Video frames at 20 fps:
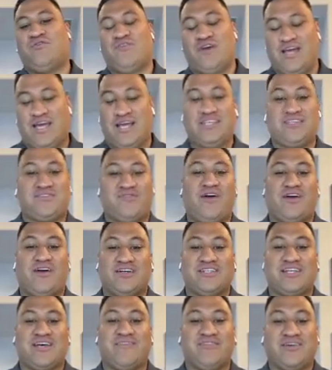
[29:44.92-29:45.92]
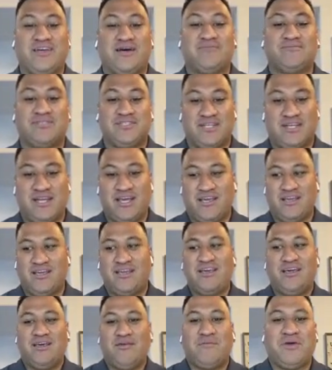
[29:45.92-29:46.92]
as far as I've come today,
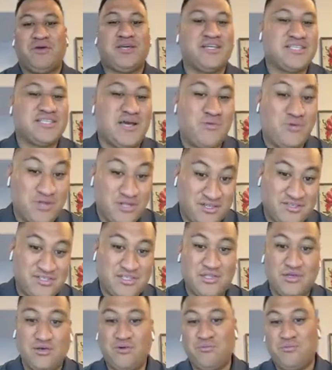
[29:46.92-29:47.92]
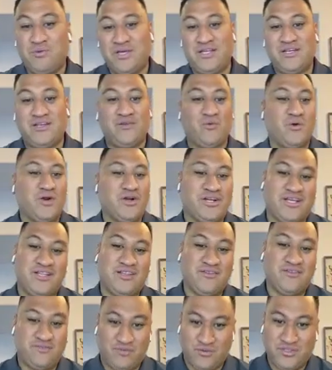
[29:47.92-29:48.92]
because I would have still been working
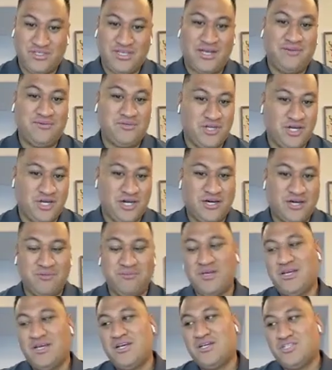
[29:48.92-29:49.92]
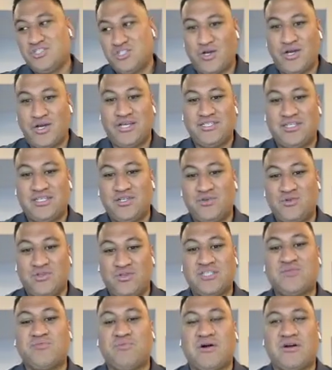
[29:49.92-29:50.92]
the full-time job, trying to do
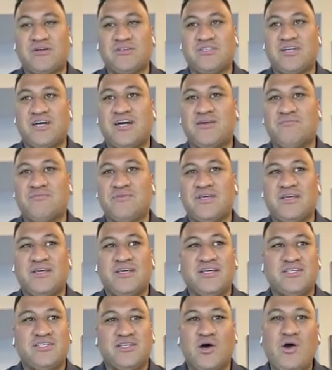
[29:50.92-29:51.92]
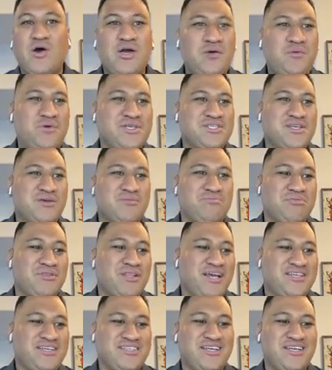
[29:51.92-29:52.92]
this part-time. So it was a
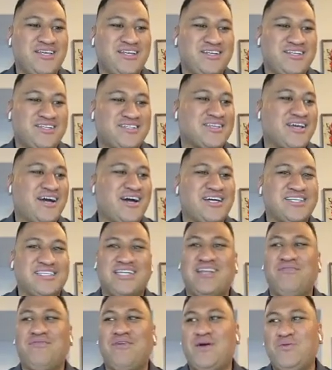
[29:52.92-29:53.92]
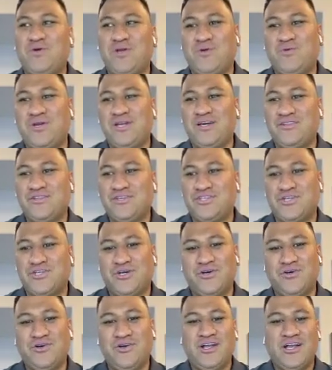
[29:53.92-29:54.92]
blessing in disguise. And if I would have went on the
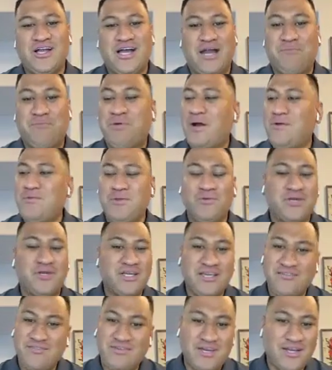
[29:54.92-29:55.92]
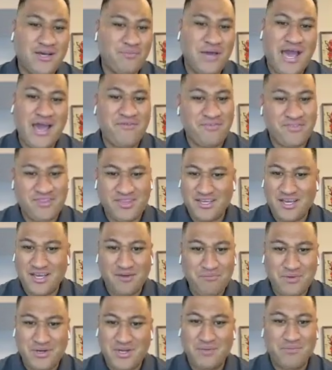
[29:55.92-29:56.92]
show, I probably would have given up half of the
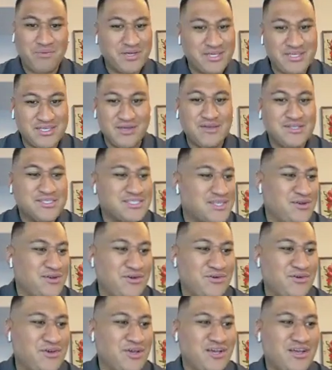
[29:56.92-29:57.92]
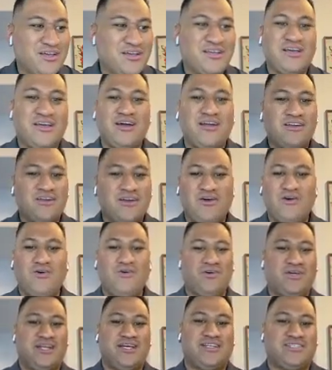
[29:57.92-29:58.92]
company because I was so
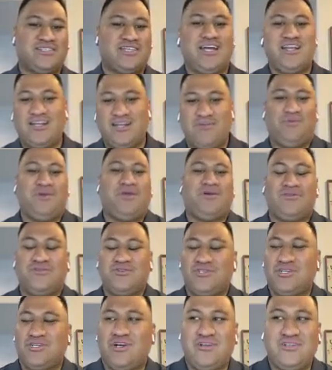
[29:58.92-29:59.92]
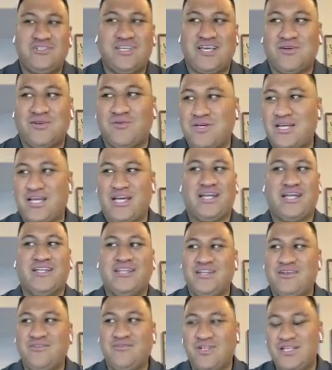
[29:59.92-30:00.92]
gun-ho and excited to be on Shark Tank, but I
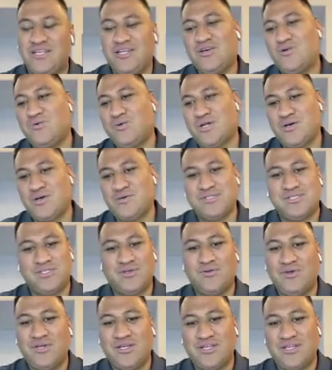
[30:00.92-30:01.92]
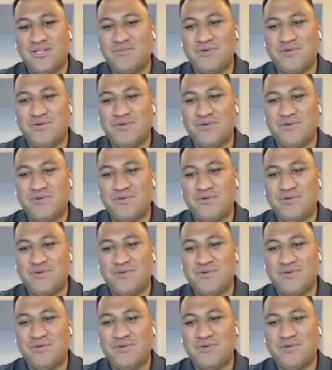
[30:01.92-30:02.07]
didn't really know what I was doing in the